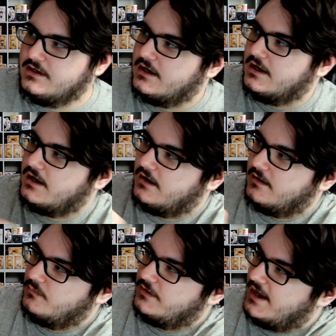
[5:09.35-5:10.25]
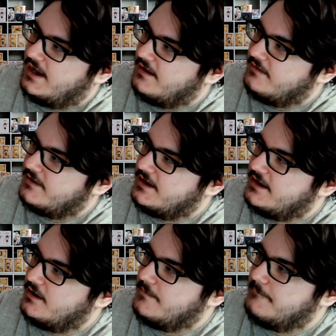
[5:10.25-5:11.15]
Um, we have a
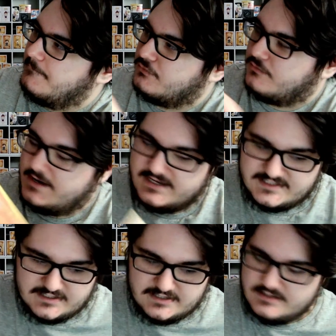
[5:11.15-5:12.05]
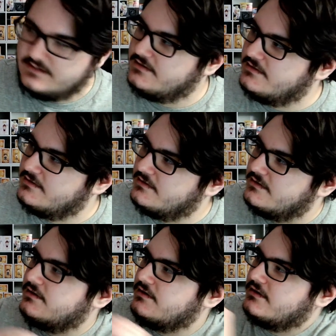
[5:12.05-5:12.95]
Brakeson,
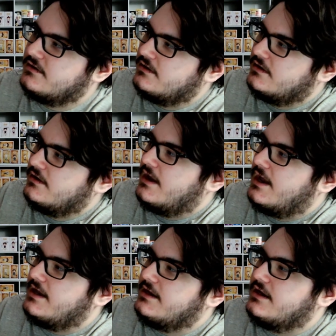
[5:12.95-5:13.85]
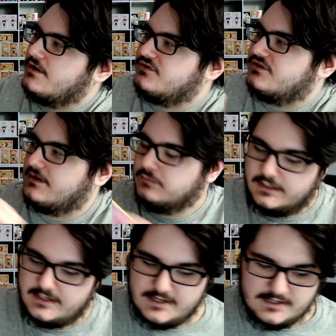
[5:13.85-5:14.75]
a
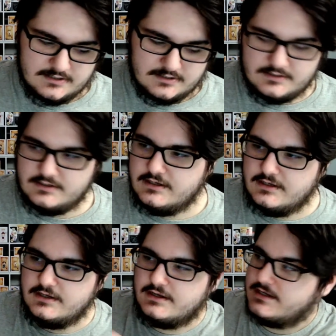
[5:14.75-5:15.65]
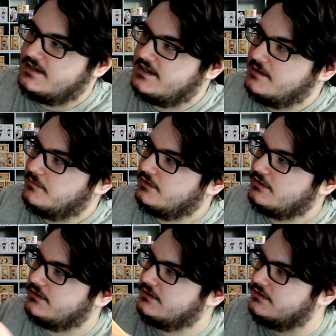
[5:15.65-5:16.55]
Doublade,
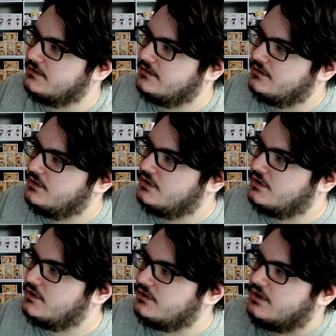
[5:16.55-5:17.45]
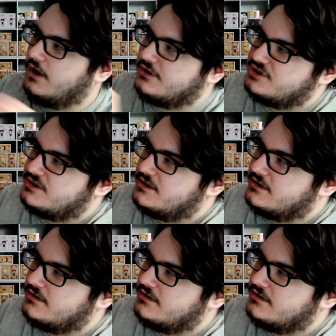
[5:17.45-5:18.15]
Gible, Clauncher.